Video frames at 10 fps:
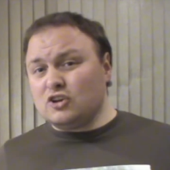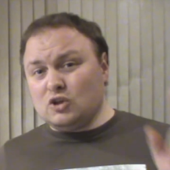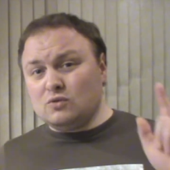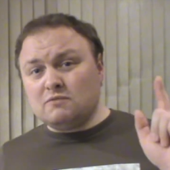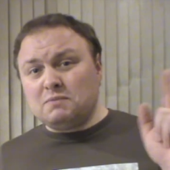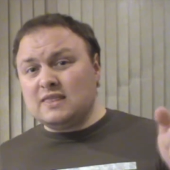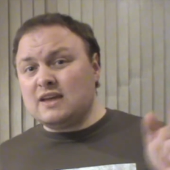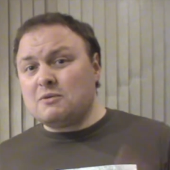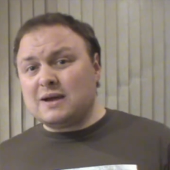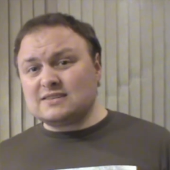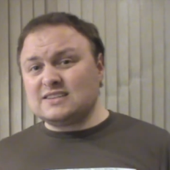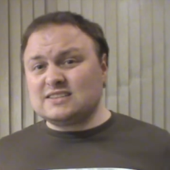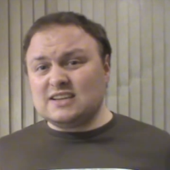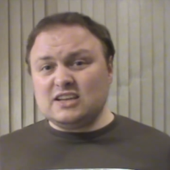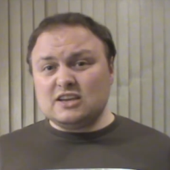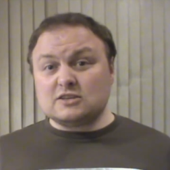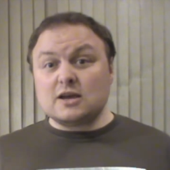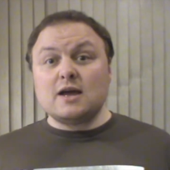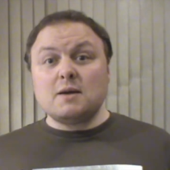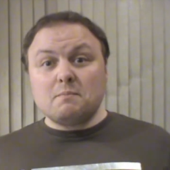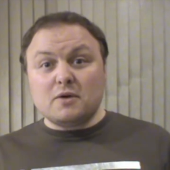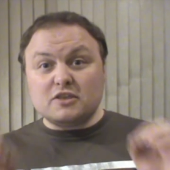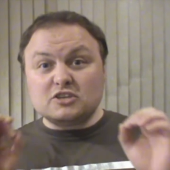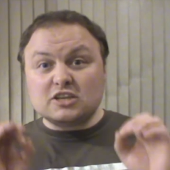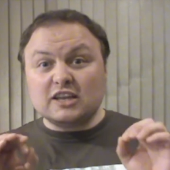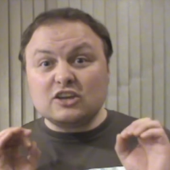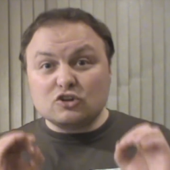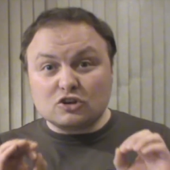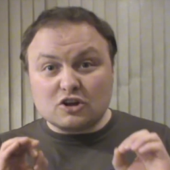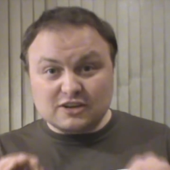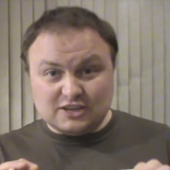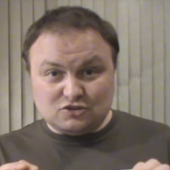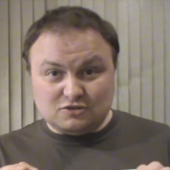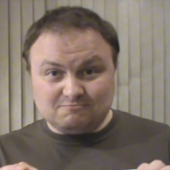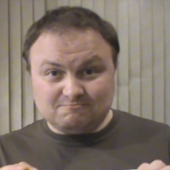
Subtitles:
not new, they've been there about 16 years, but they're still in good condition.